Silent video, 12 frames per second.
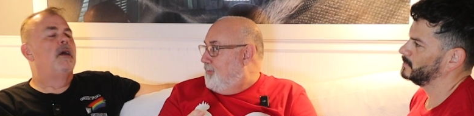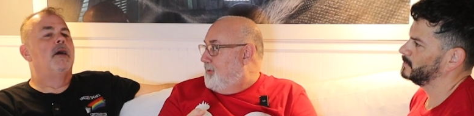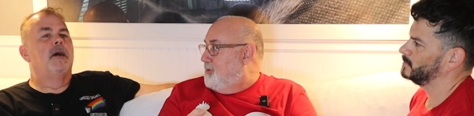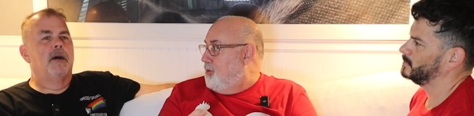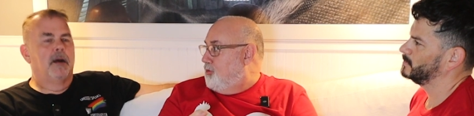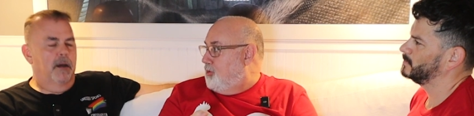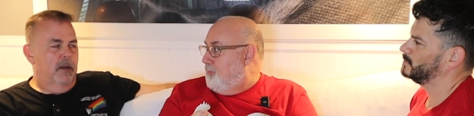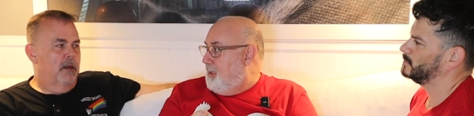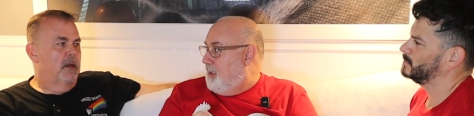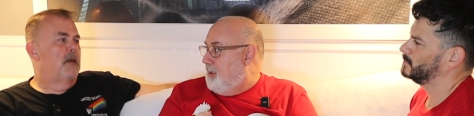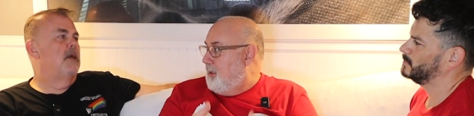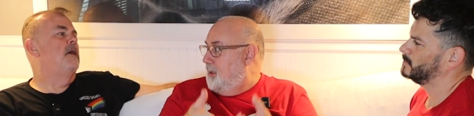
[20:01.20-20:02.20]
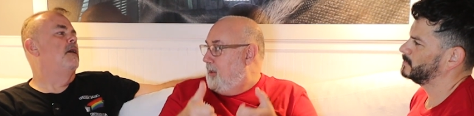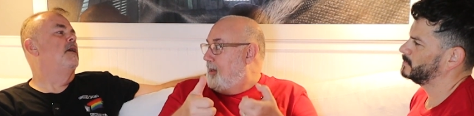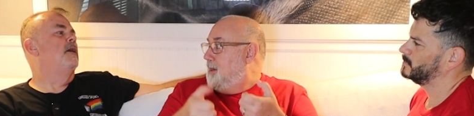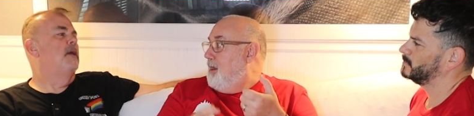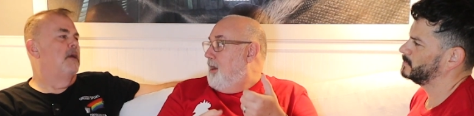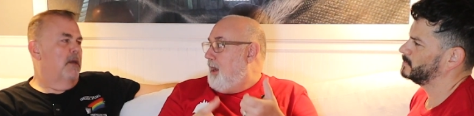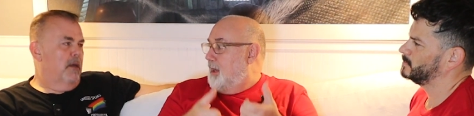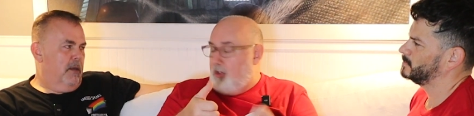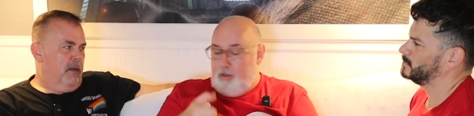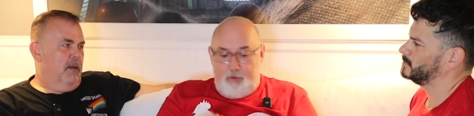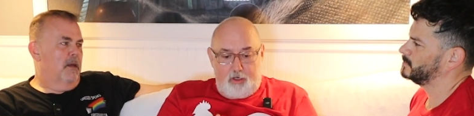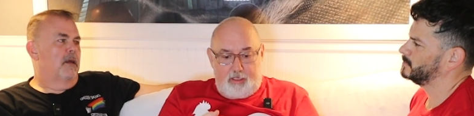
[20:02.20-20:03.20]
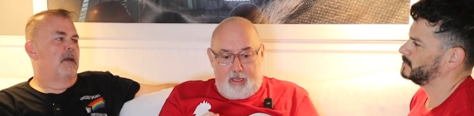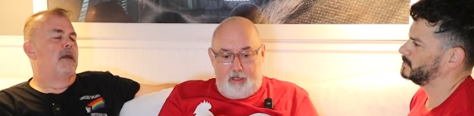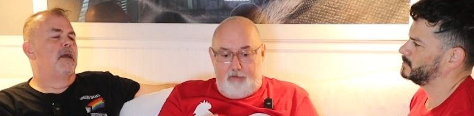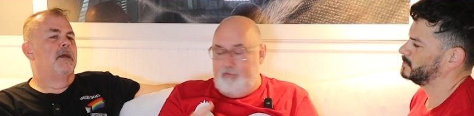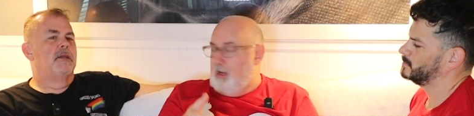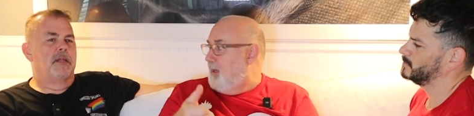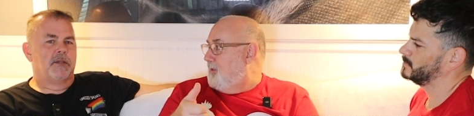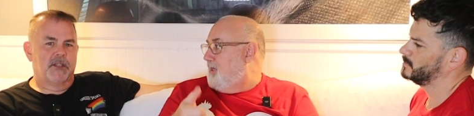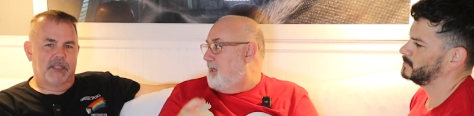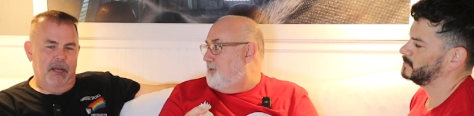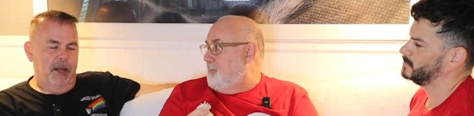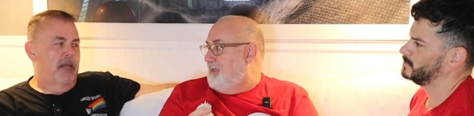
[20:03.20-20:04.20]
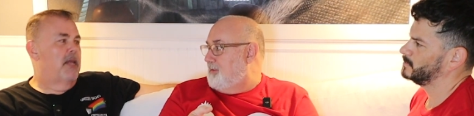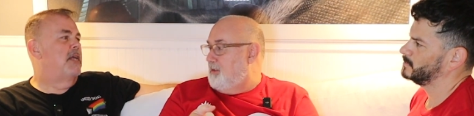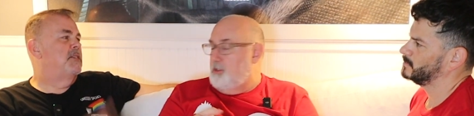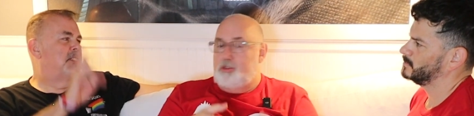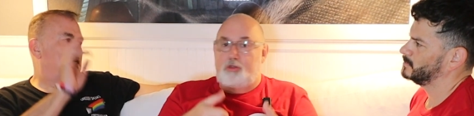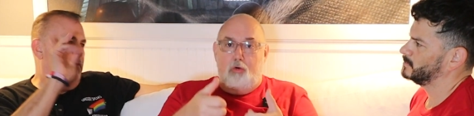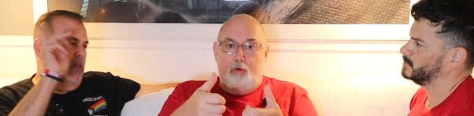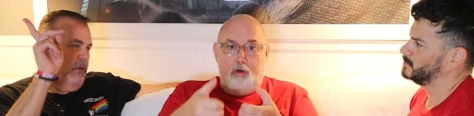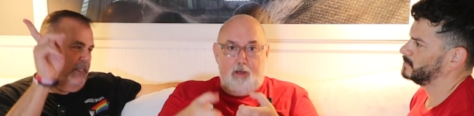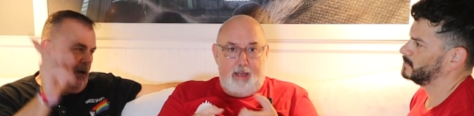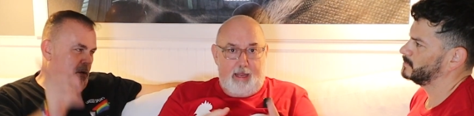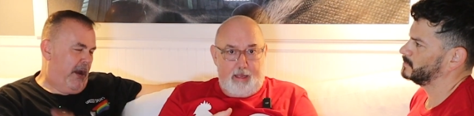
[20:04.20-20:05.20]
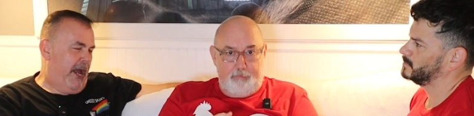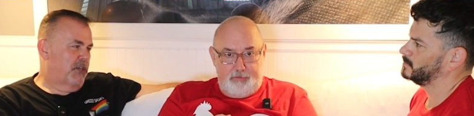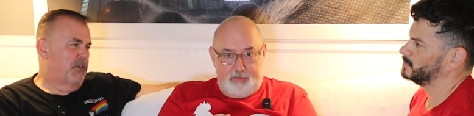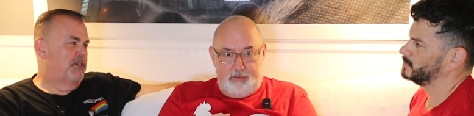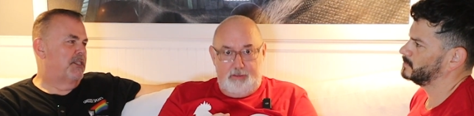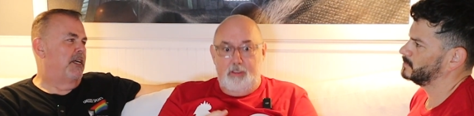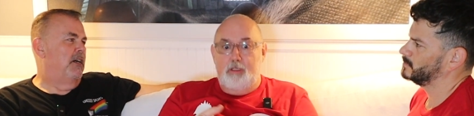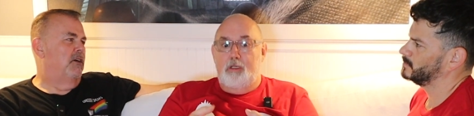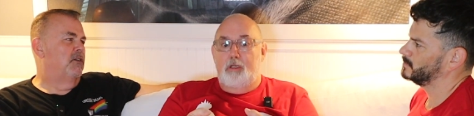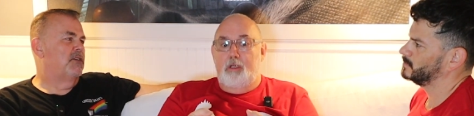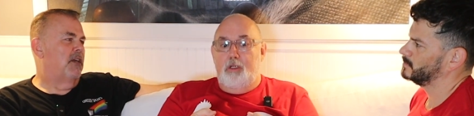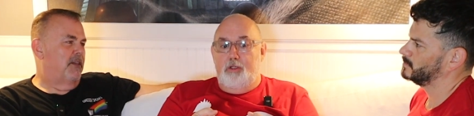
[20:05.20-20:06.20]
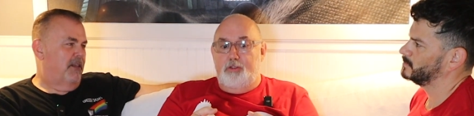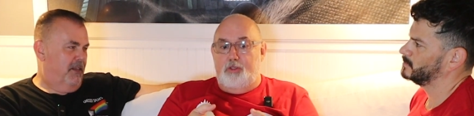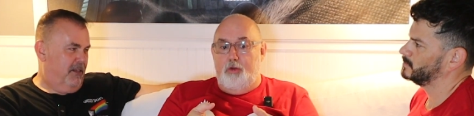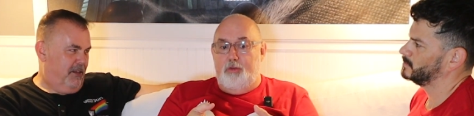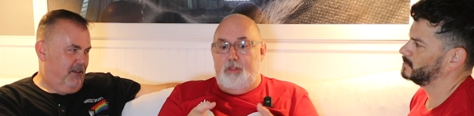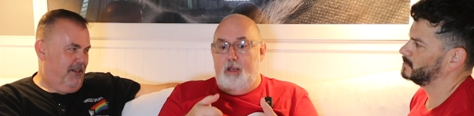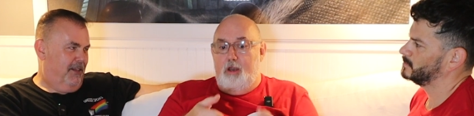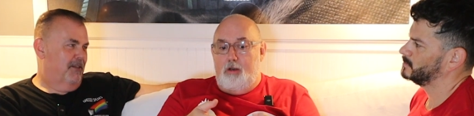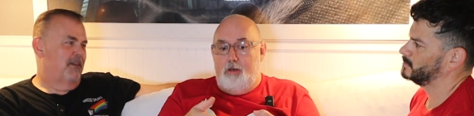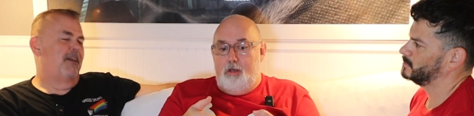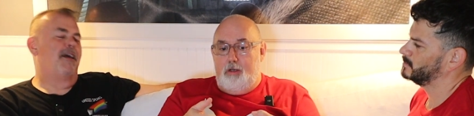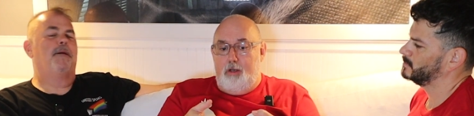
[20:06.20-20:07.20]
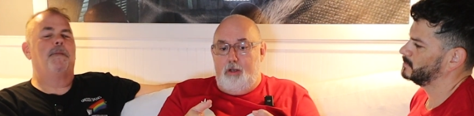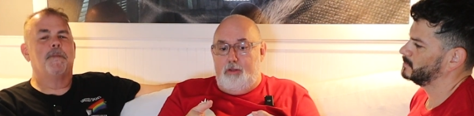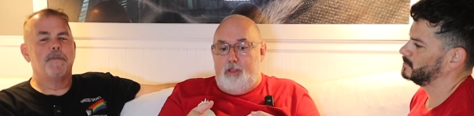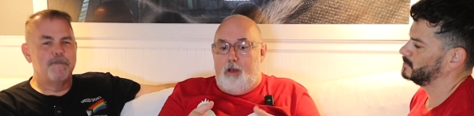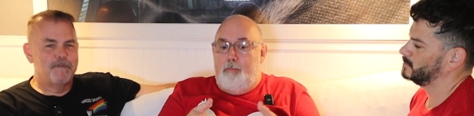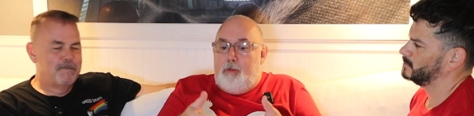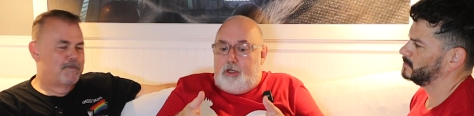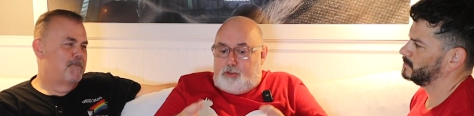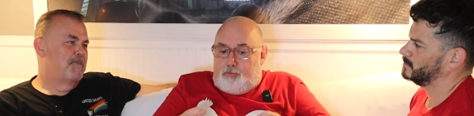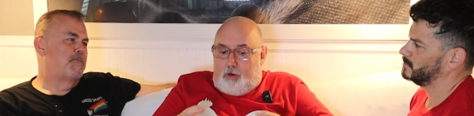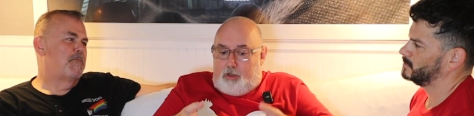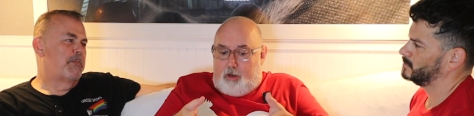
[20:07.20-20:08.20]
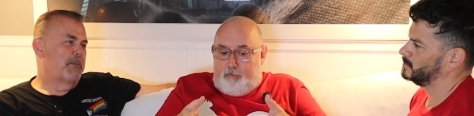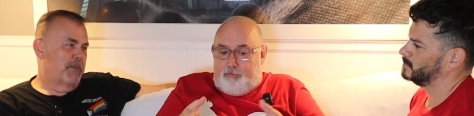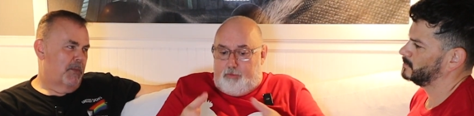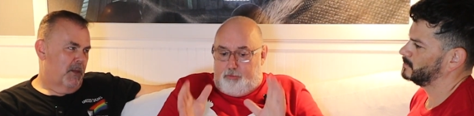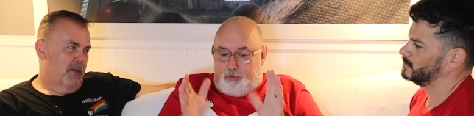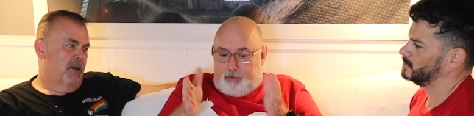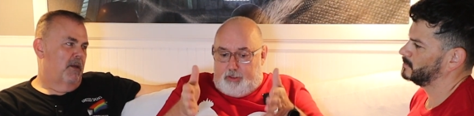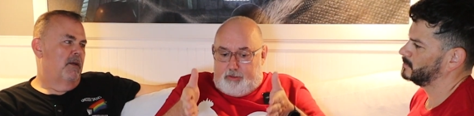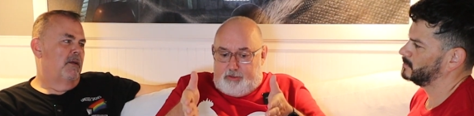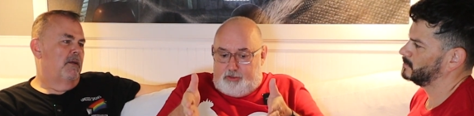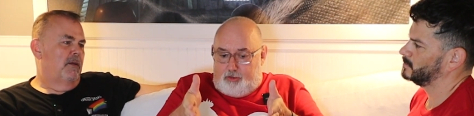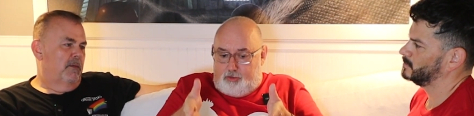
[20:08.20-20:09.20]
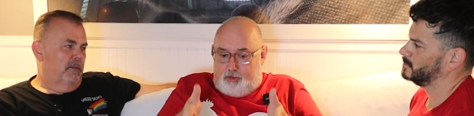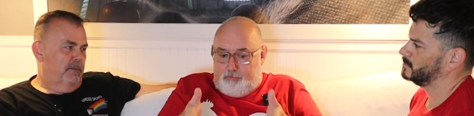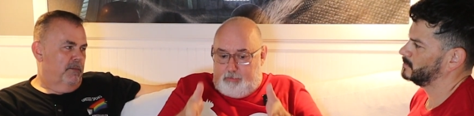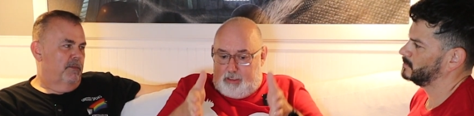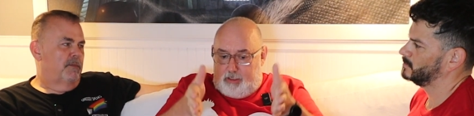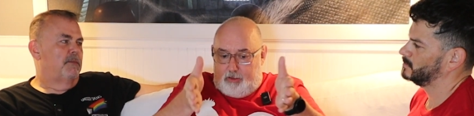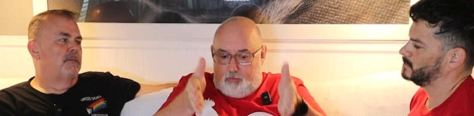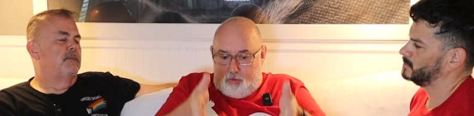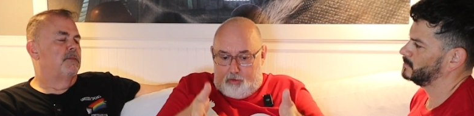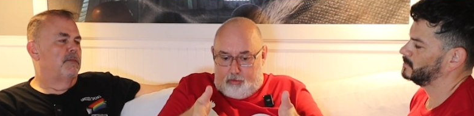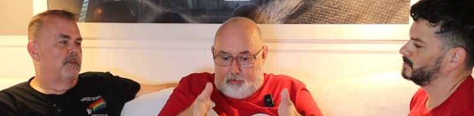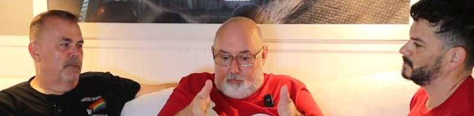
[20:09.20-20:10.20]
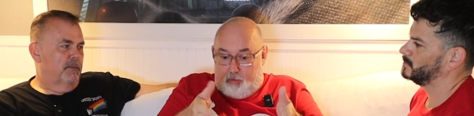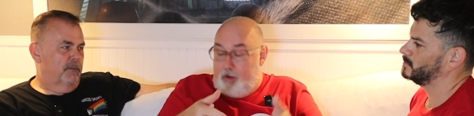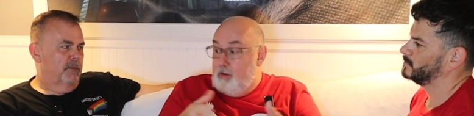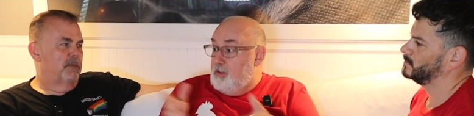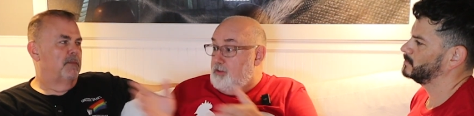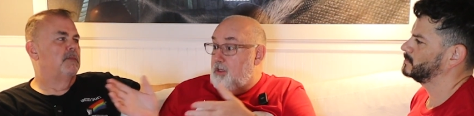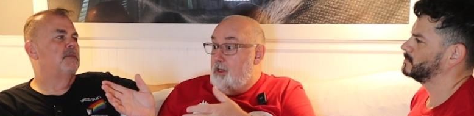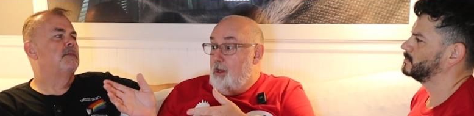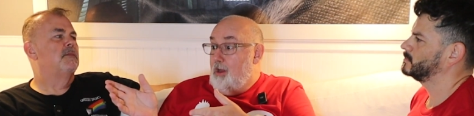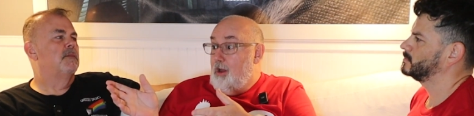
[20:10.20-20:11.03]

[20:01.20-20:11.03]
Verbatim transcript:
Speaker 1: with social media and communicating via text message. Some of those interaction apps. skills. So they're yeah. they're much more comfortable in the social media world, whereas